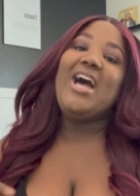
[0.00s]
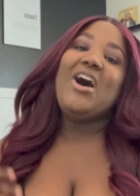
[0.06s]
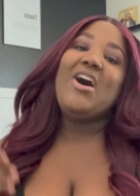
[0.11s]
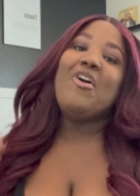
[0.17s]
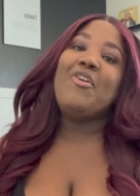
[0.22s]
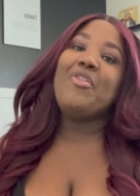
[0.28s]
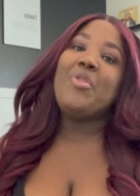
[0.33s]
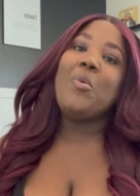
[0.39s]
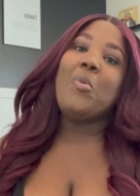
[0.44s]

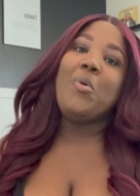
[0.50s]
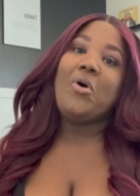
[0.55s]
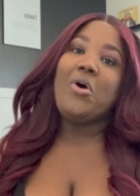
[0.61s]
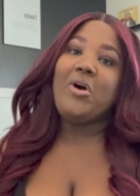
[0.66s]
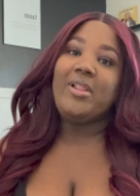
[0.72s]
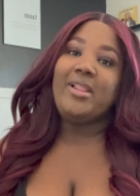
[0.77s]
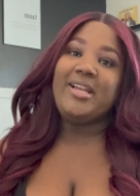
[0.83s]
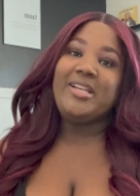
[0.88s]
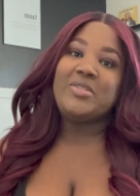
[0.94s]
on the
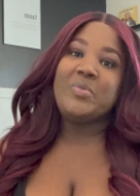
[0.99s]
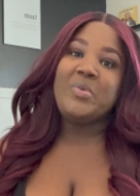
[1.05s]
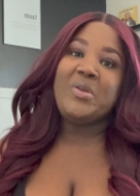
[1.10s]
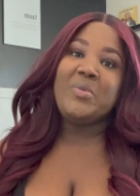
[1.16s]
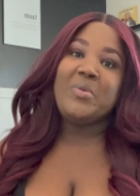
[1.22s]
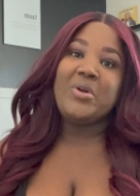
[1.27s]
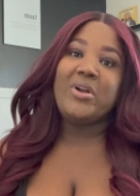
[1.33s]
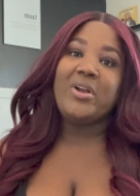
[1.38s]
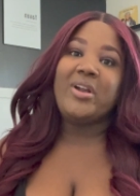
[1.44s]
wall as we
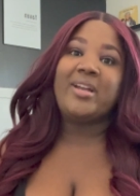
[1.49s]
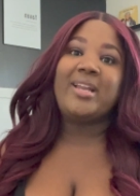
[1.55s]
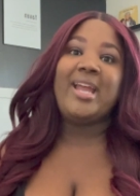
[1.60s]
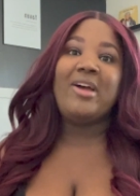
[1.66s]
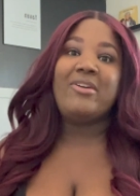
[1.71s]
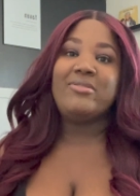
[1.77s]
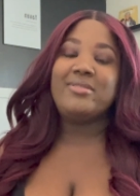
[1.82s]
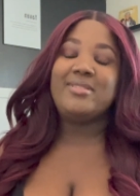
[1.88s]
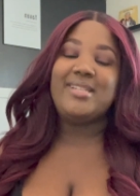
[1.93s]
were
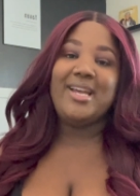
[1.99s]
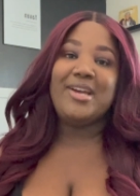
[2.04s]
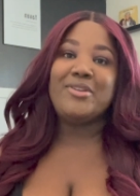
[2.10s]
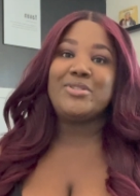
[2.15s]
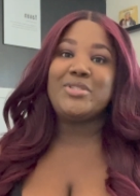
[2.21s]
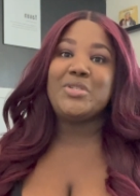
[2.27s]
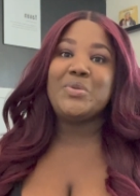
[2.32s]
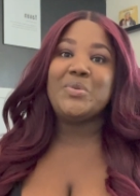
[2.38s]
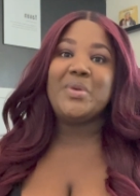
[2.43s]
counting down
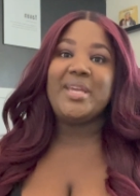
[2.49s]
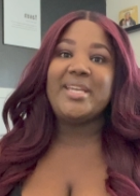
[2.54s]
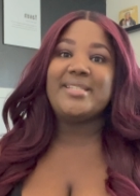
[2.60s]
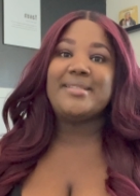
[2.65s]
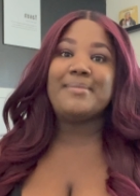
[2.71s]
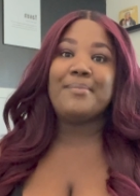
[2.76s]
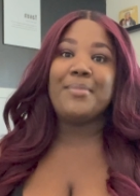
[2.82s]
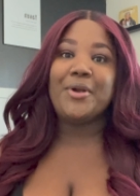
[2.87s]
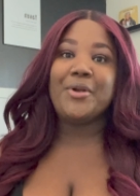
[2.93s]
to his
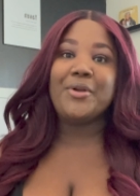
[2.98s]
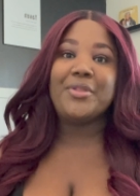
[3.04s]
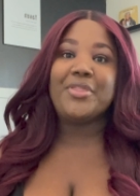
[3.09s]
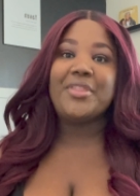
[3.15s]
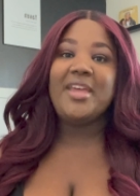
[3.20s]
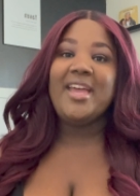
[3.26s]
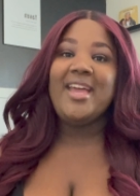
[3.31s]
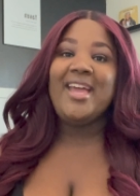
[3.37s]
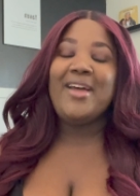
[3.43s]
birth
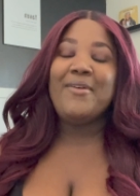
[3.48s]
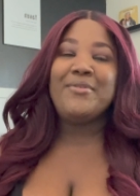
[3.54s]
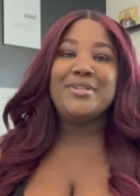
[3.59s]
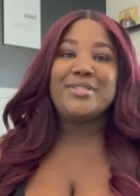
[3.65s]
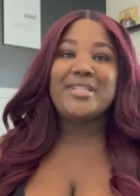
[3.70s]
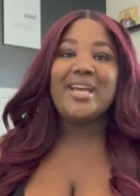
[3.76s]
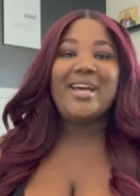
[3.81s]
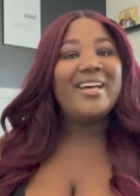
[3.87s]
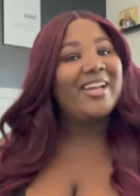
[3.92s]

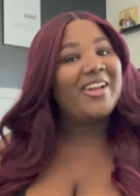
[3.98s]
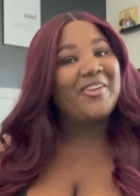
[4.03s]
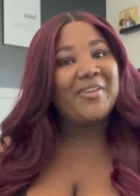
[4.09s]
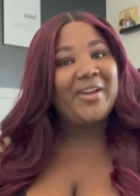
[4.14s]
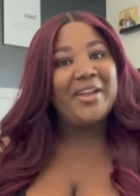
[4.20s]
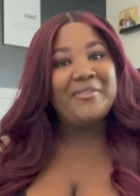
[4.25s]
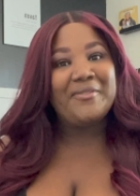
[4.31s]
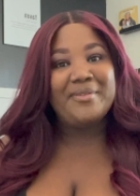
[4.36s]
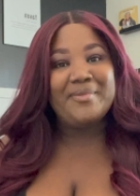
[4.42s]
was a
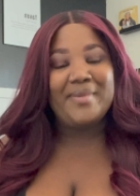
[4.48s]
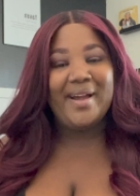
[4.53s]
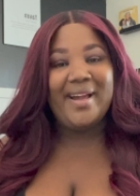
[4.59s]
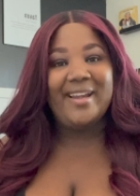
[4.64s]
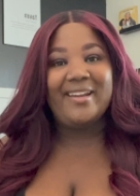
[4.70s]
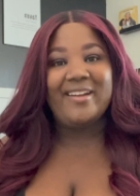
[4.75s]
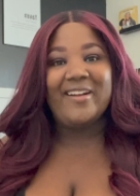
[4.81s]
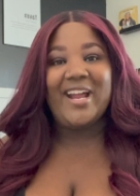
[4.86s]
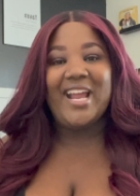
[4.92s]
great
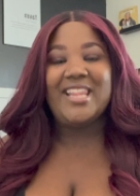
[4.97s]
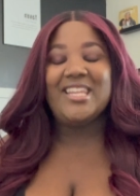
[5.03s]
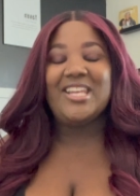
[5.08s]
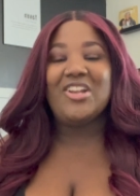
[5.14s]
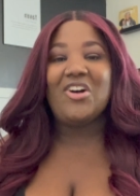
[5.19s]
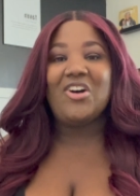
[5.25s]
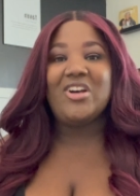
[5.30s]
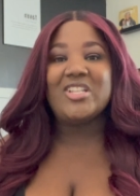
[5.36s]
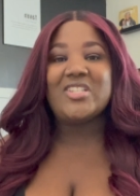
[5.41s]
reminder. And then
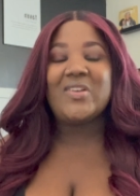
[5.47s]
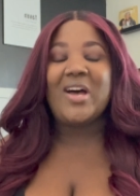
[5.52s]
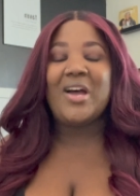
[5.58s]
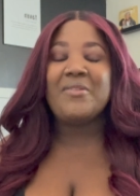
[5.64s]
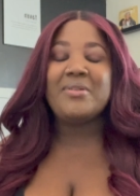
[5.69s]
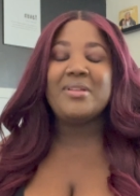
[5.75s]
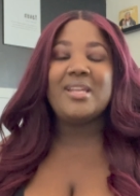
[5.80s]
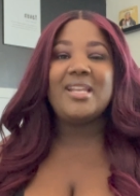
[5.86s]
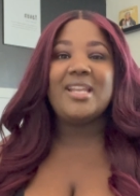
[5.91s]
also, I
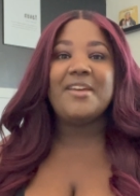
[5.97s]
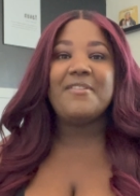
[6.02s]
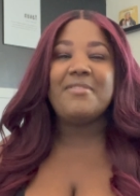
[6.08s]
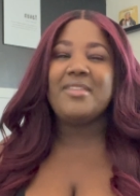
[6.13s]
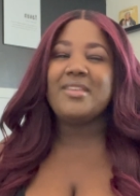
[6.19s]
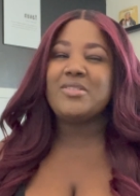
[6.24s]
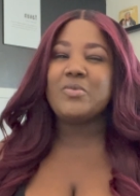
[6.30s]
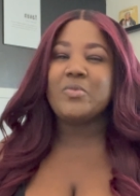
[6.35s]
really love this